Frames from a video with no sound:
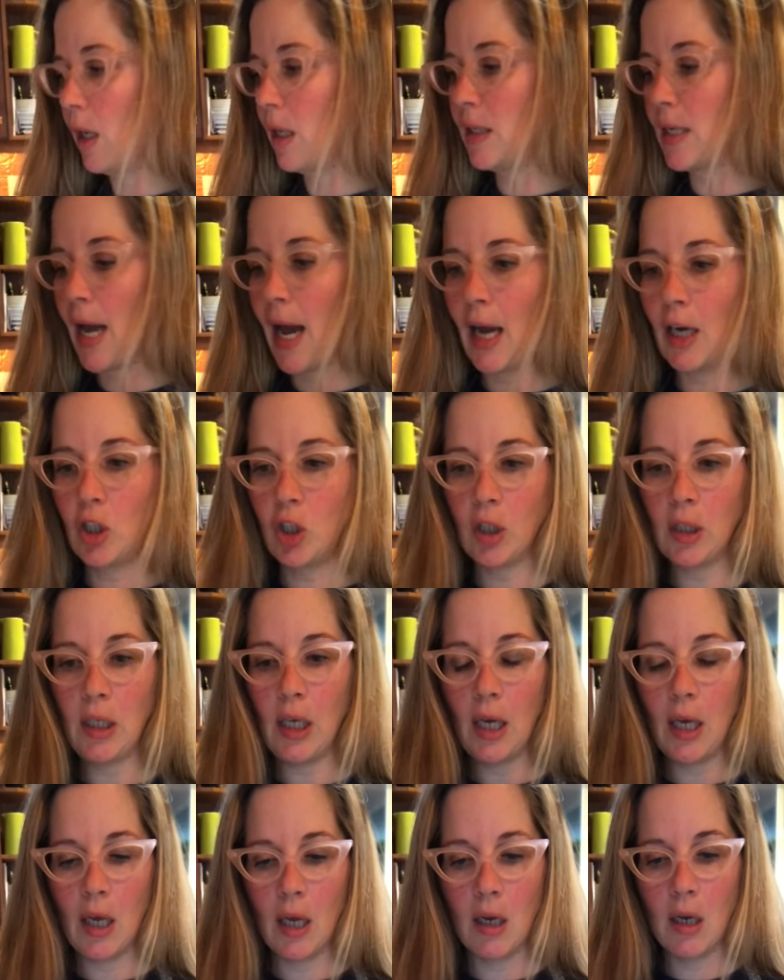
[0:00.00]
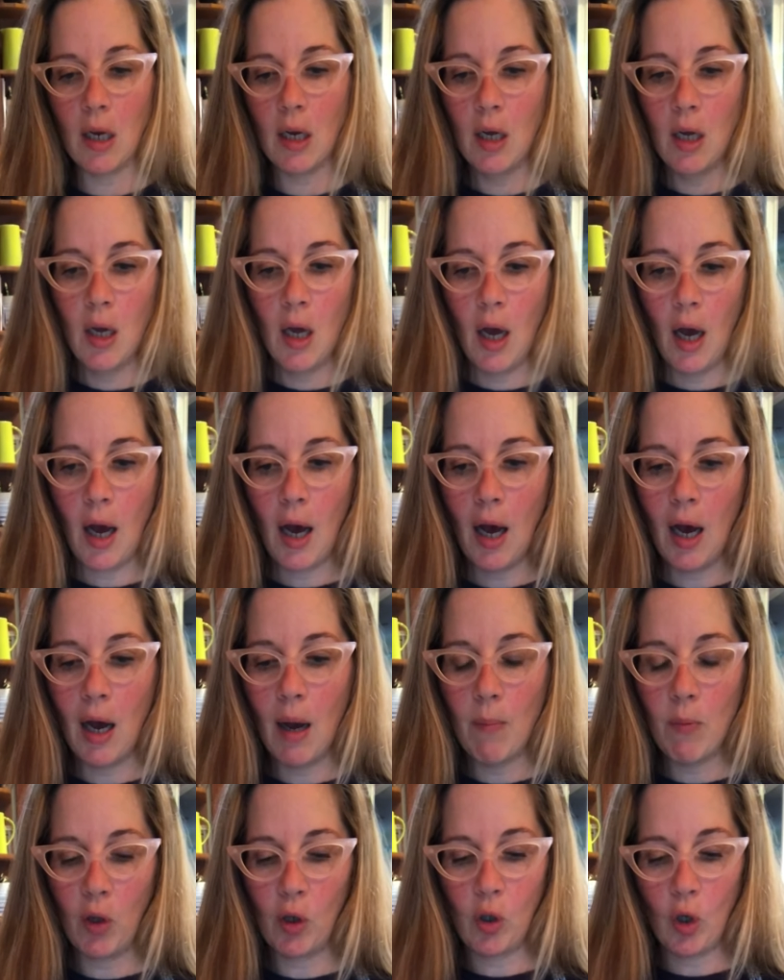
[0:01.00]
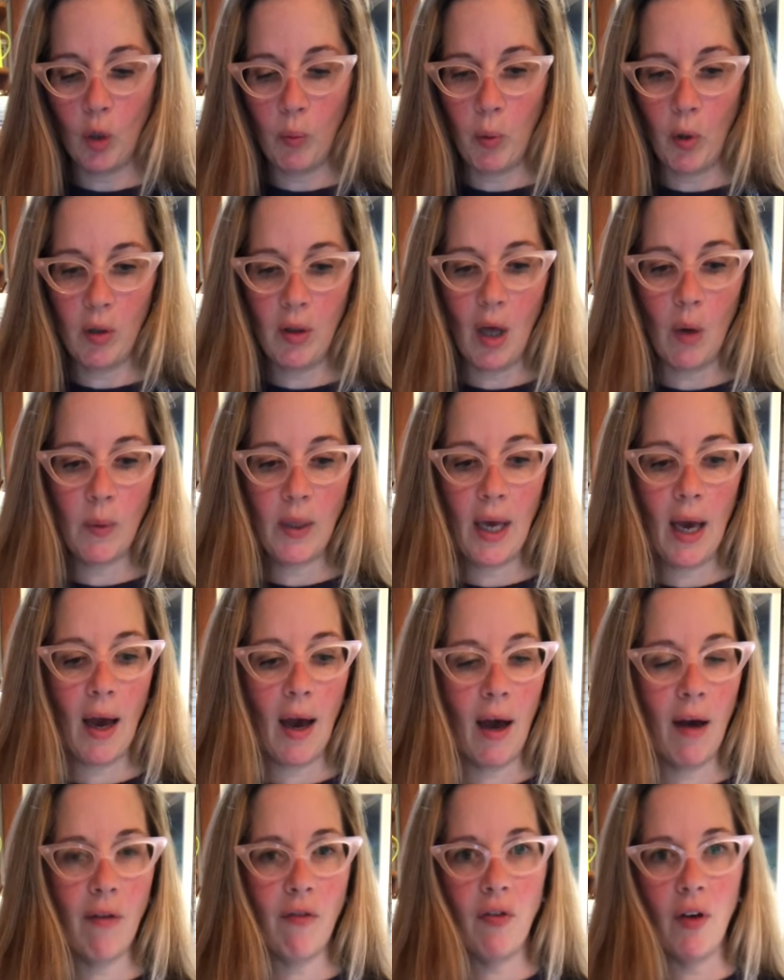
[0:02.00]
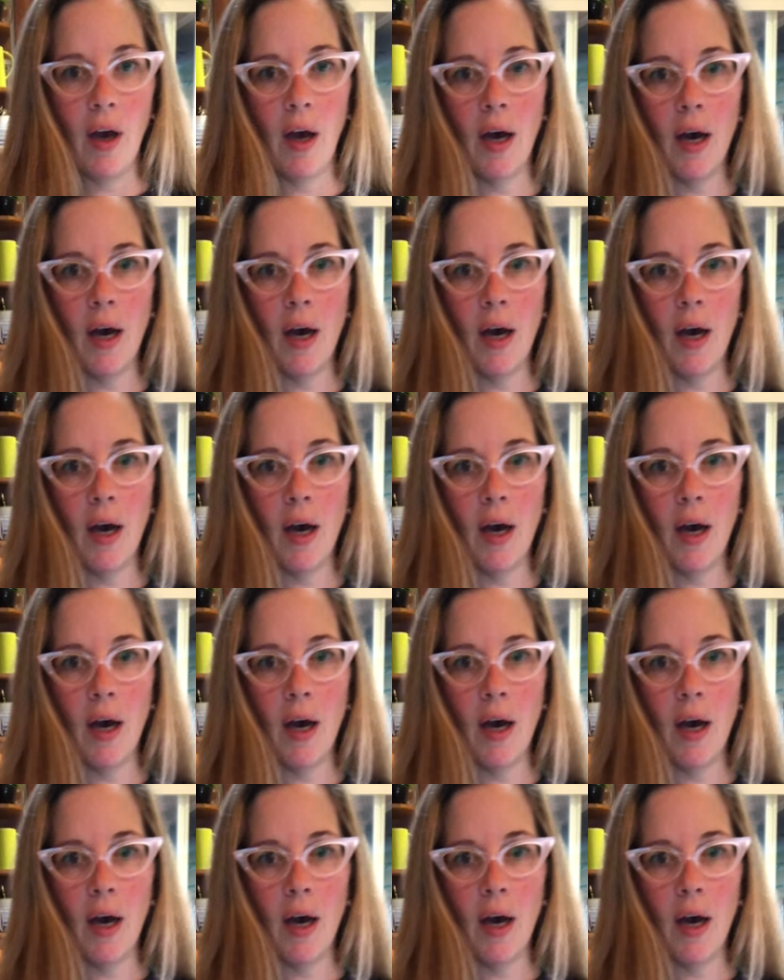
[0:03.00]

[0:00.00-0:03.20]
It's actually in the cookbook that we have,